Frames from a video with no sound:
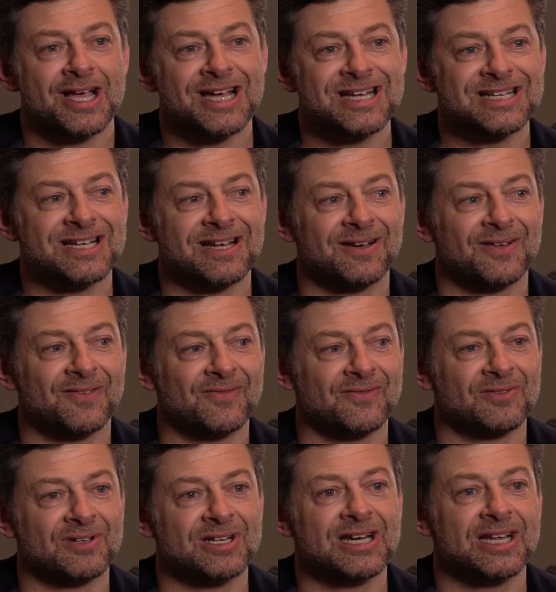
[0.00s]
and kind
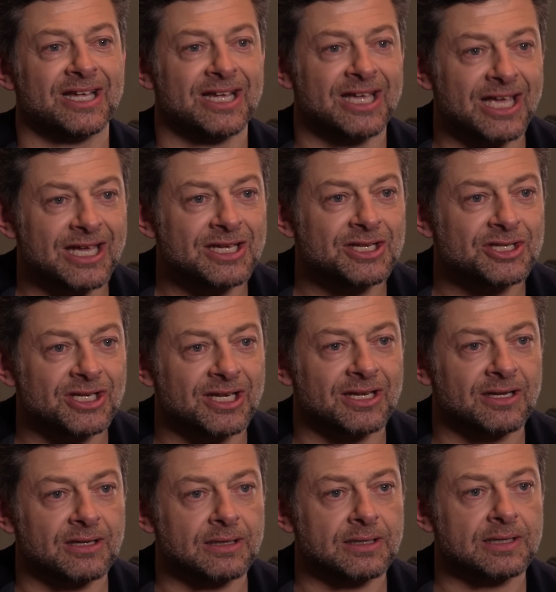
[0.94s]
of really
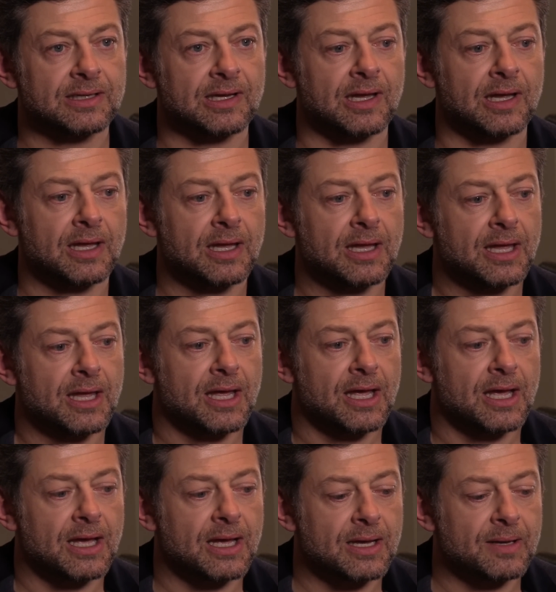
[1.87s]
engaging and, uh,
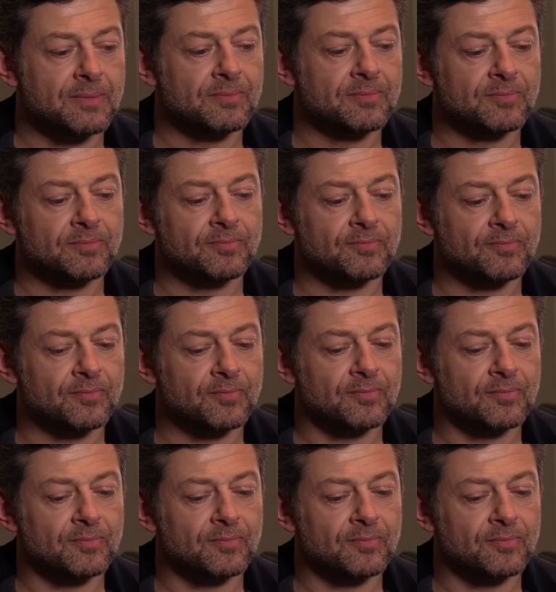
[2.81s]
um,